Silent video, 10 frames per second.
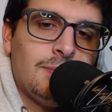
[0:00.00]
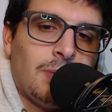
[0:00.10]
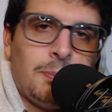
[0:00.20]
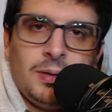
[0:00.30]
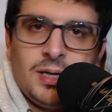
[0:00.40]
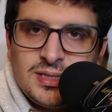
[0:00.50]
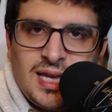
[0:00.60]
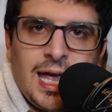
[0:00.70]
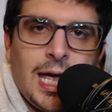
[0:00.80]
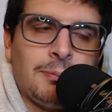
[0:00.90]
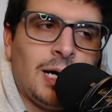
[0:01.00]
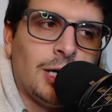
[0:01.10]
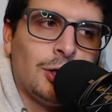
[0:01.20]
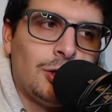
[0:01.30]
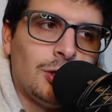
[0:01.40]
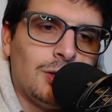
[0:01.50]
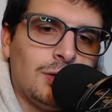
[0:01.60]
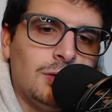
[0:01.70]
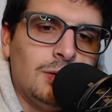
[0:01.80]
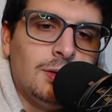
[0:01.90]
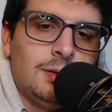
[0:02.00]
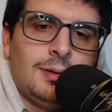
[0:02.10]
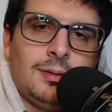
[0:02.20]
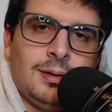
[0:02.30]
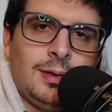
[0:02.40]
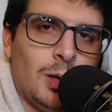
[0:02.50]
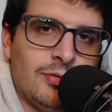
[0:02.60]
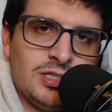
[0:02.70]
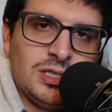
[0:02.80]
But because Cam got hurt, he all of a